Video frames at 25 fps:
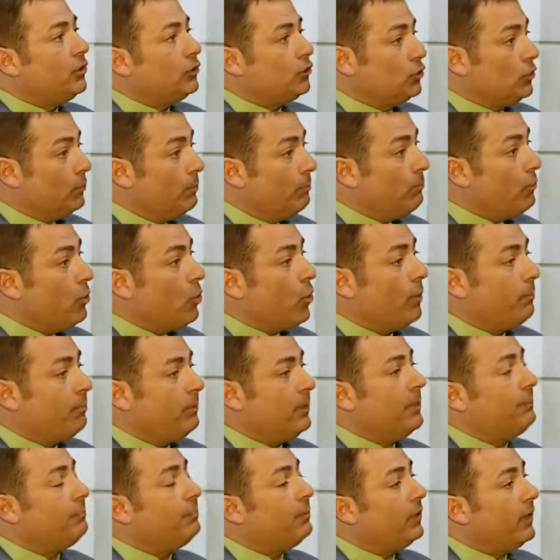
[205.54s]
to more
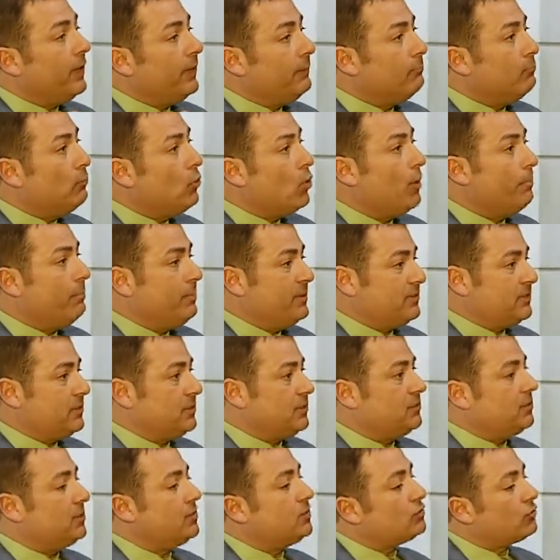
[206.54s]
people and more
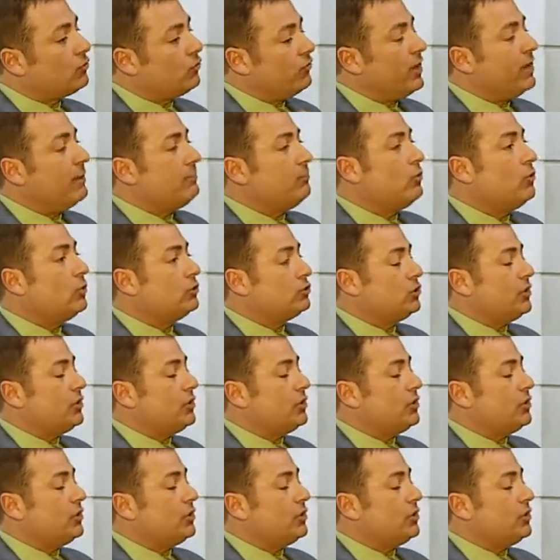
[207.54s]
businesses, create more